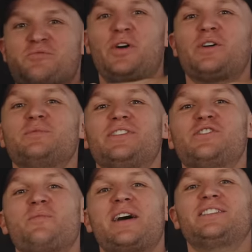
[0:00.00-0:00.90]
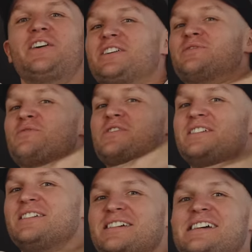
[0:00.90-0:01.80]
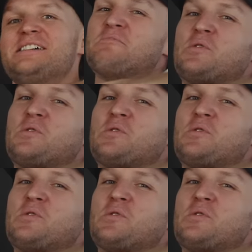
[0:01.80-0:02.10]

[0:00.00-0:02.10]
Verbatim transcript: Welcome to the No Bad Dogs Tour, oh,